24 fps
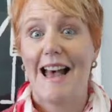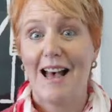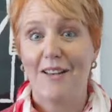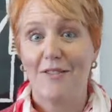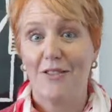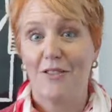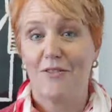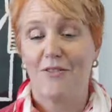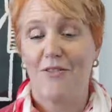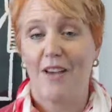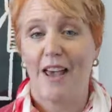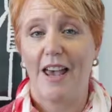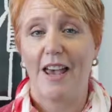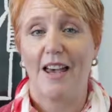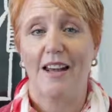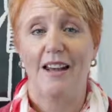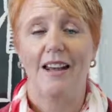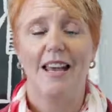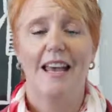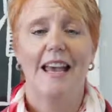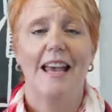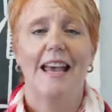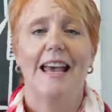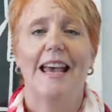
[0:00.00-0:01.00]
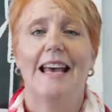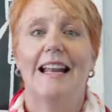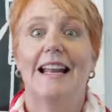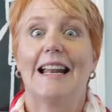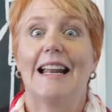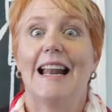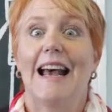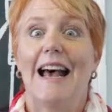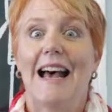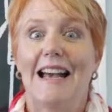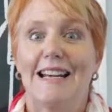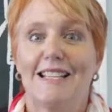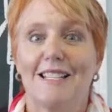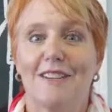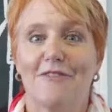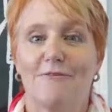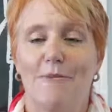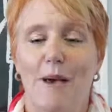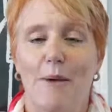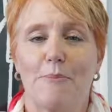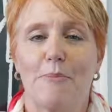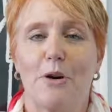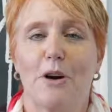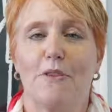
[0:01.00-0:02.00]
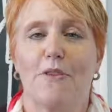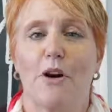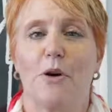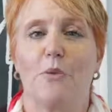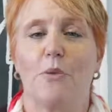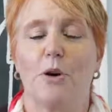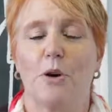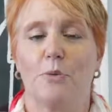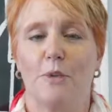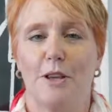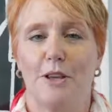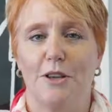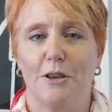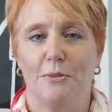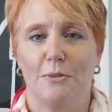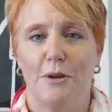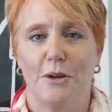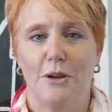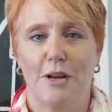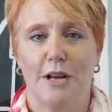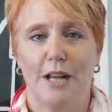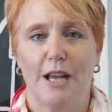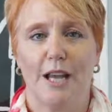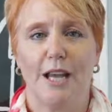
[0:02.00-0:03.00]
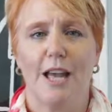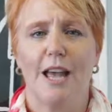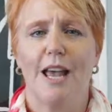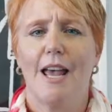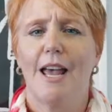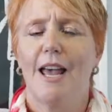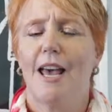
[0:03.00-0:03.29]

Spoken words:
avid fan and an active member of our Will Be community.